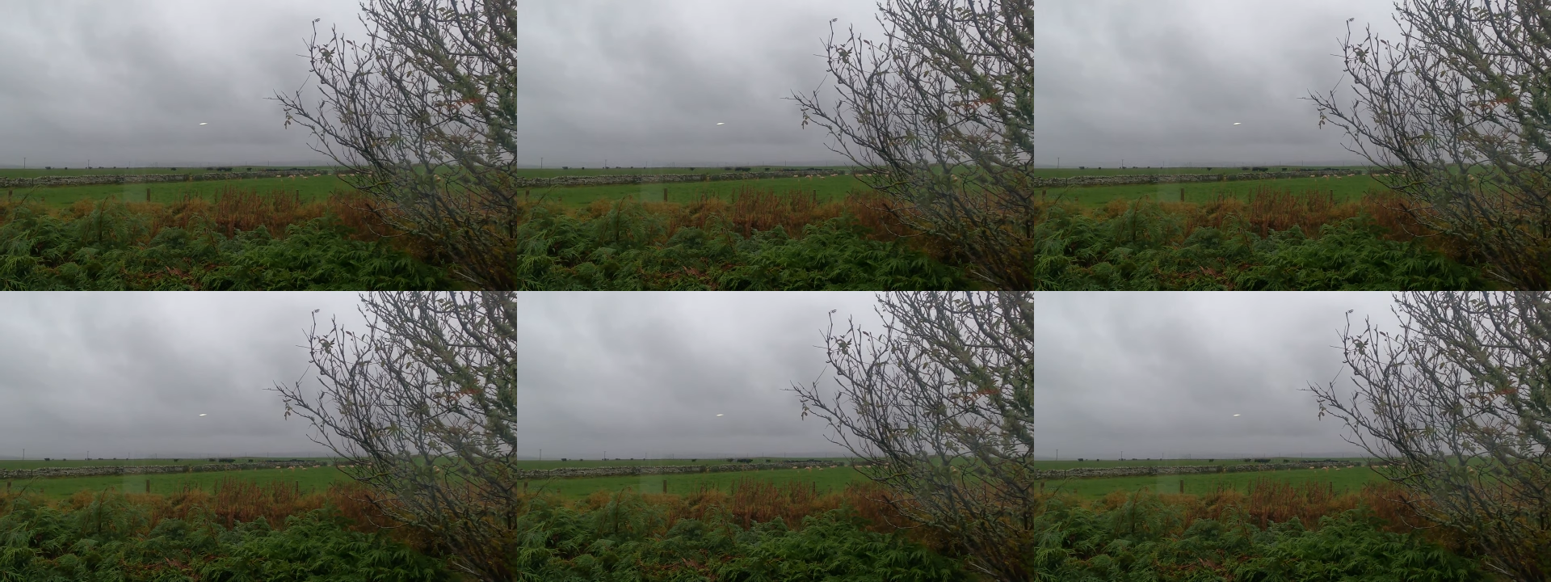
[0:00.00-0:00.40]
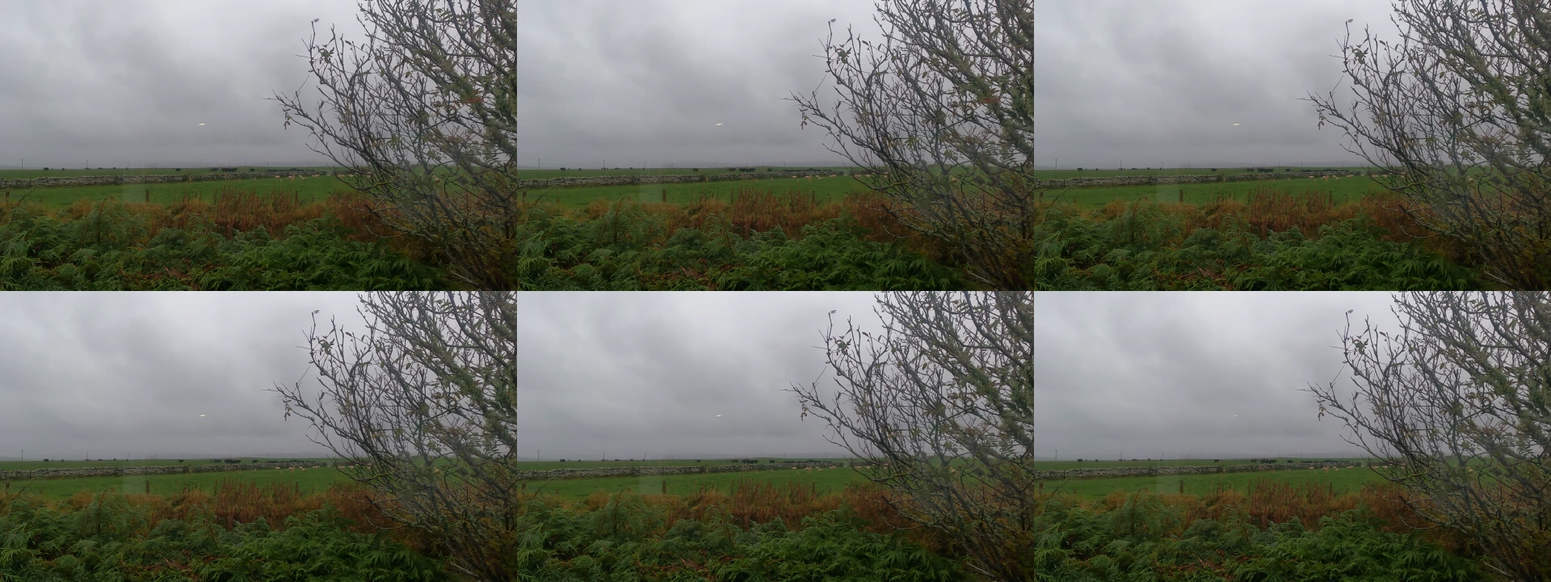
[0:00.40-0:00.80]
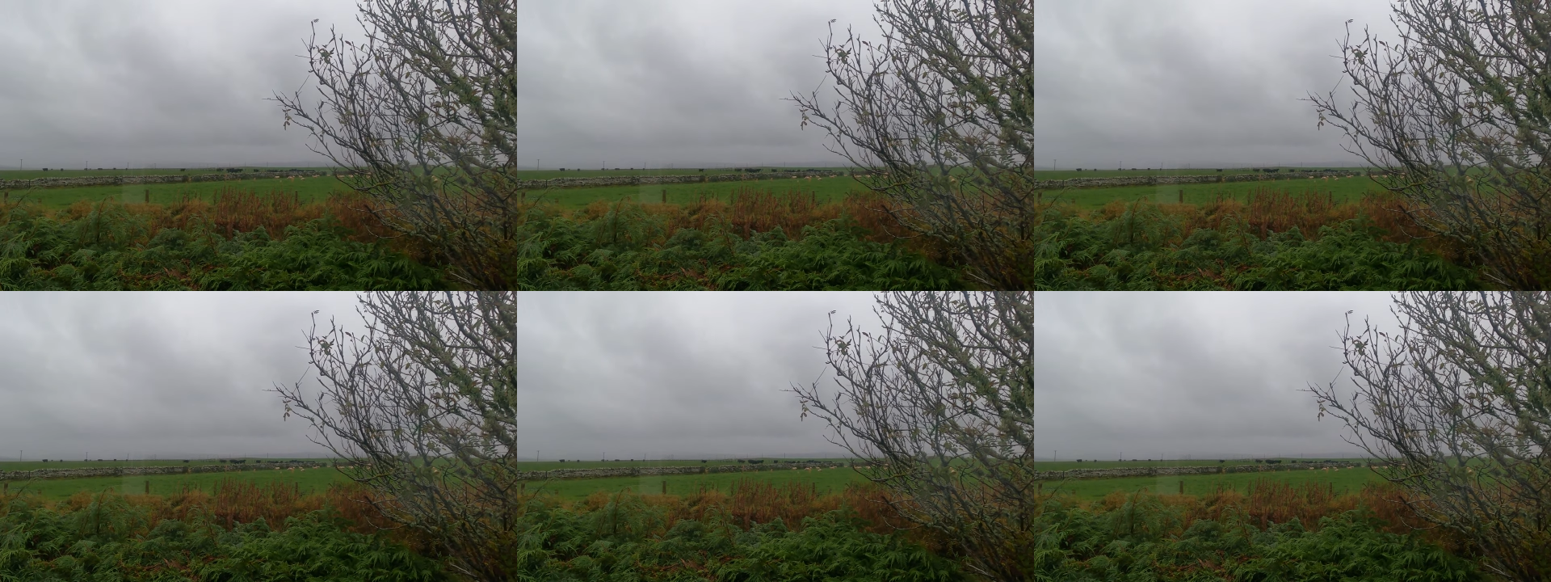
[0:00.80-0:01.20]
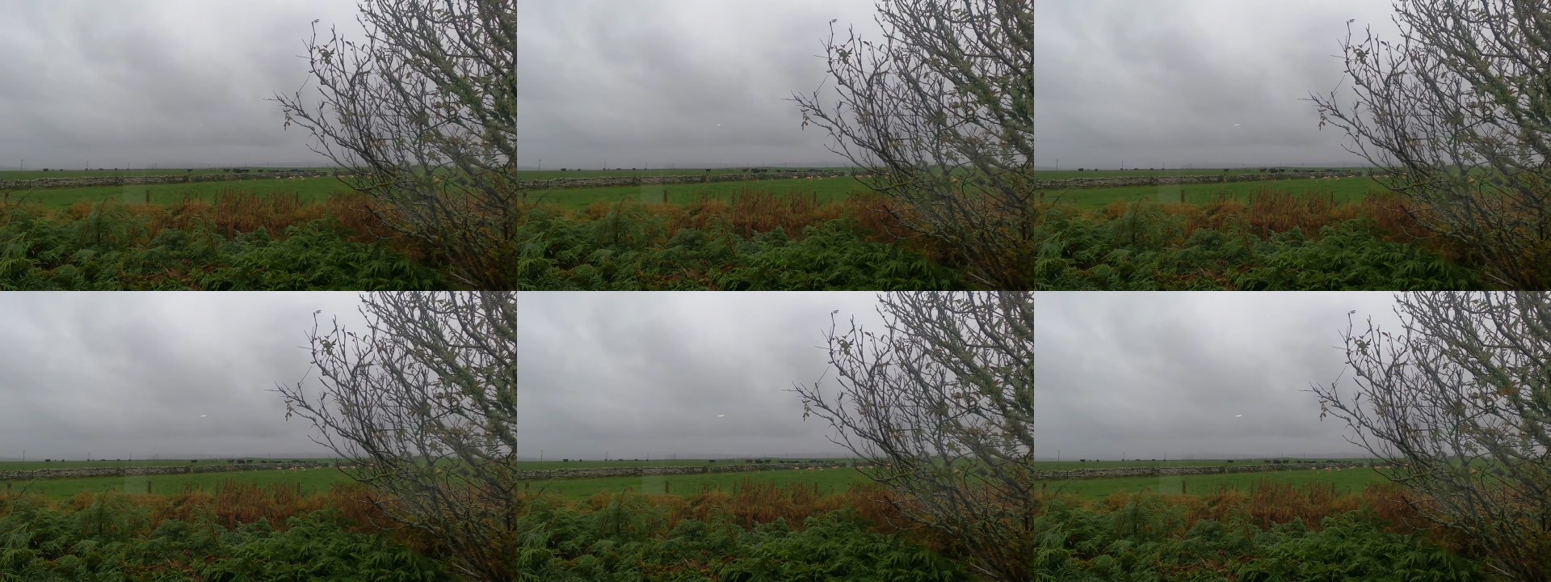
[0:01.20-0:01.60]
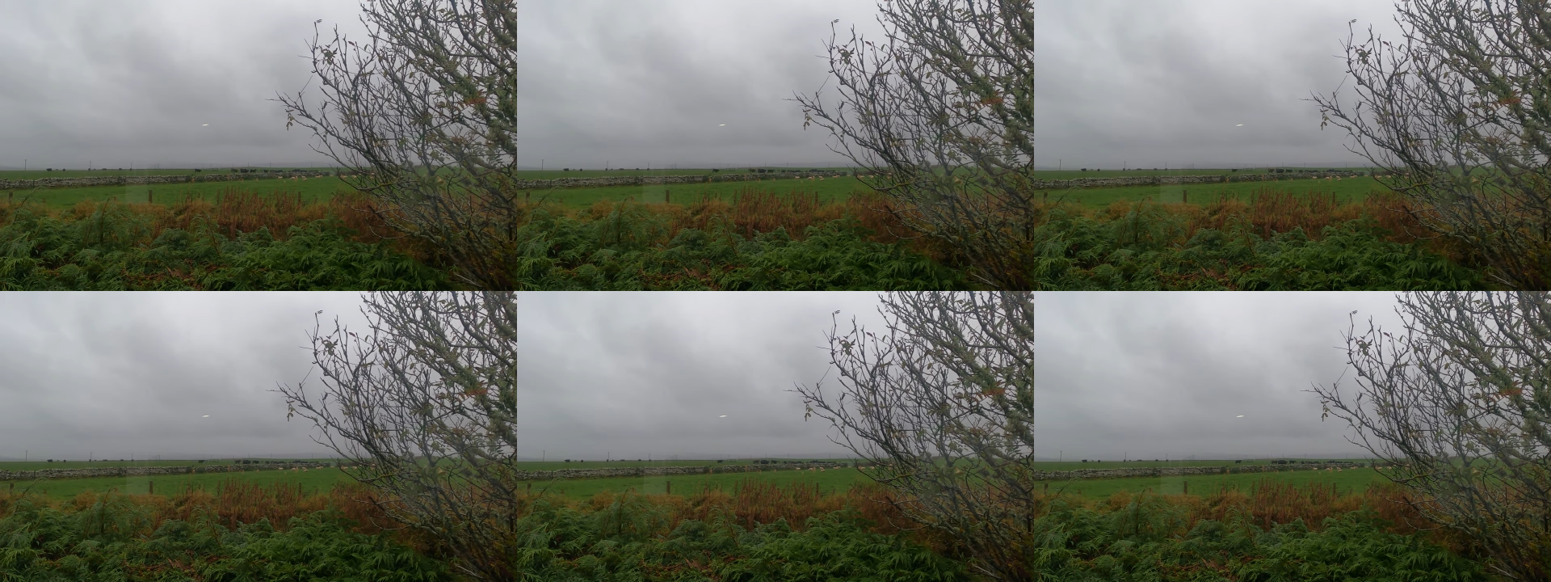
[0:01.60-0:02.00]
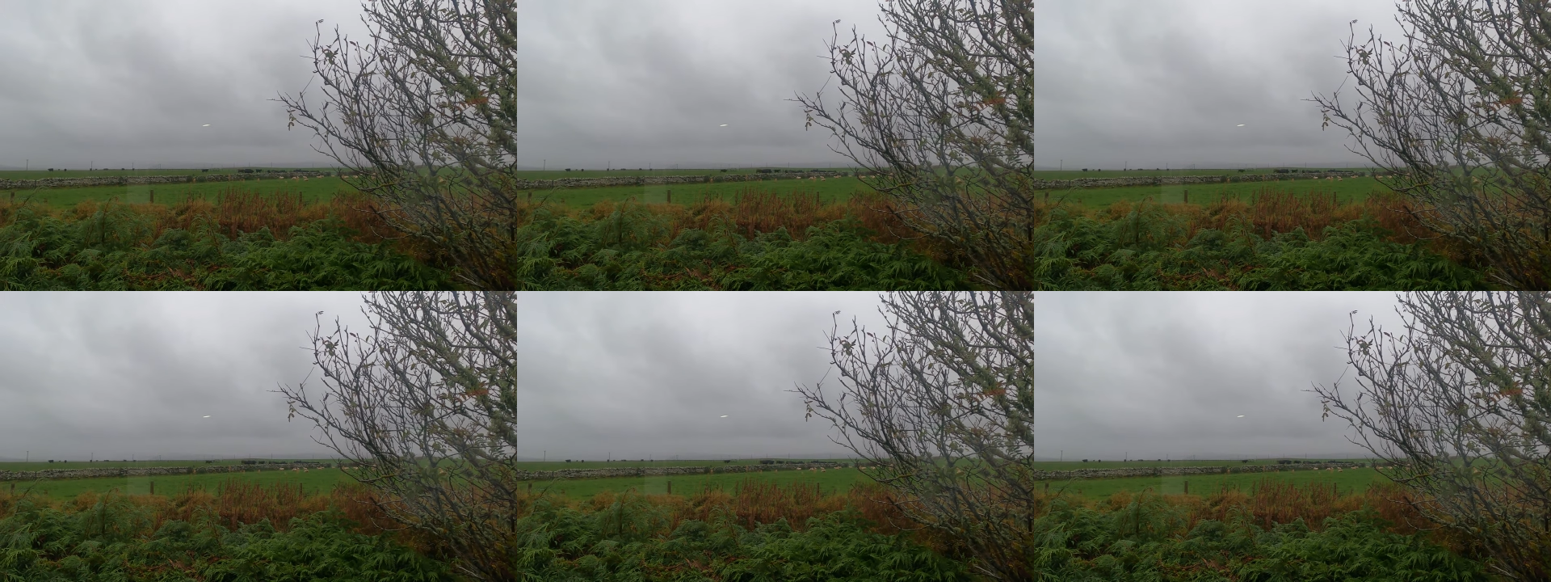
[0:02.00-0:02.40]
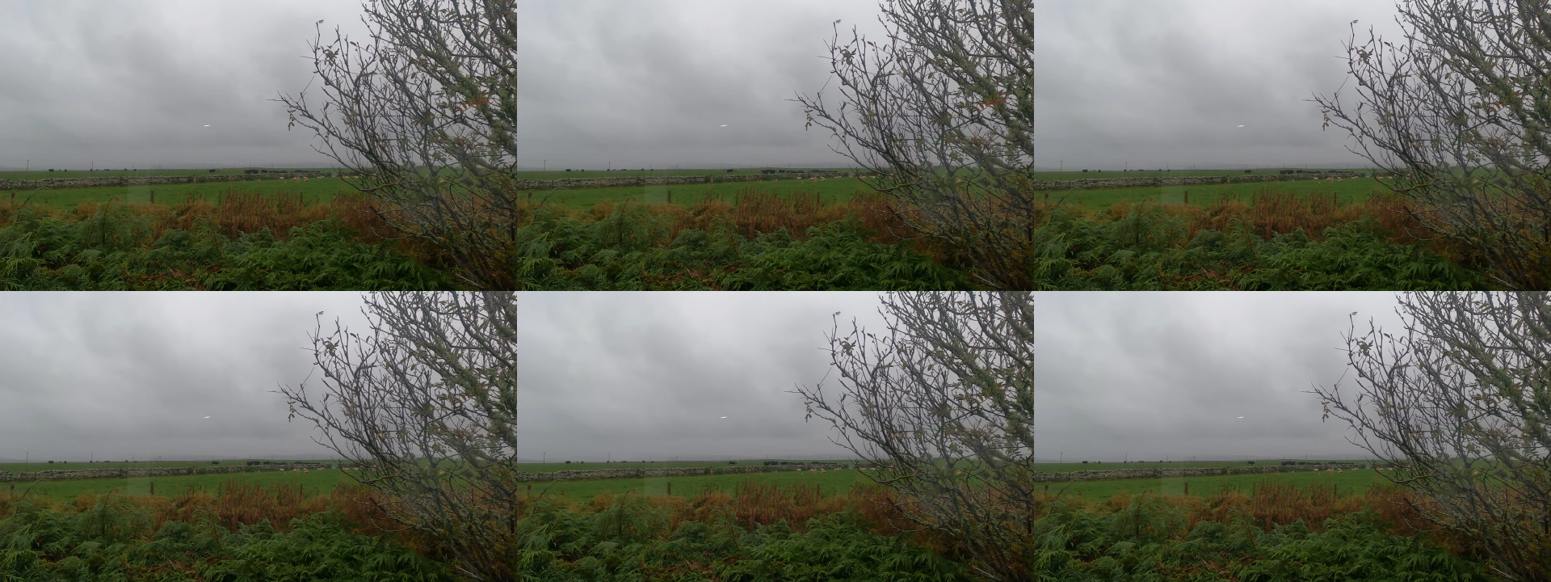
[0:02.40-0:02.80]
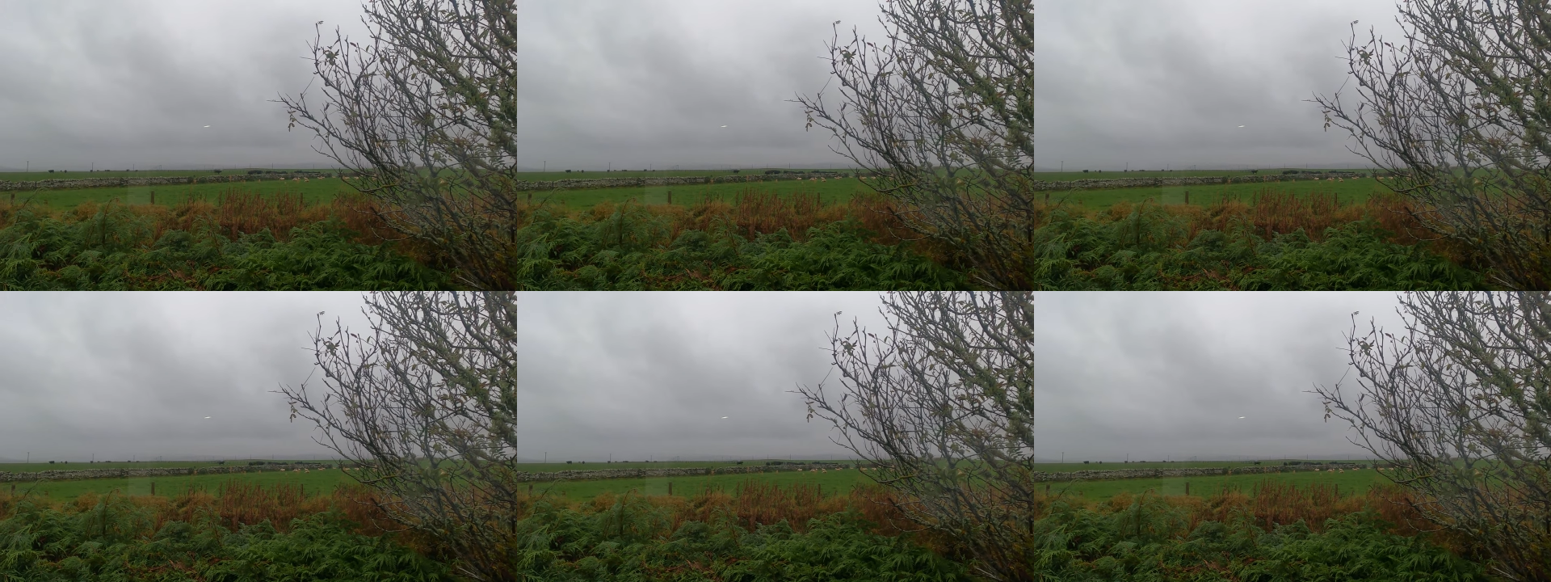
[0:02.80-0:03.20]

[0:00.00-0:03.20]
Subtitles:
[unreadable: no face in view]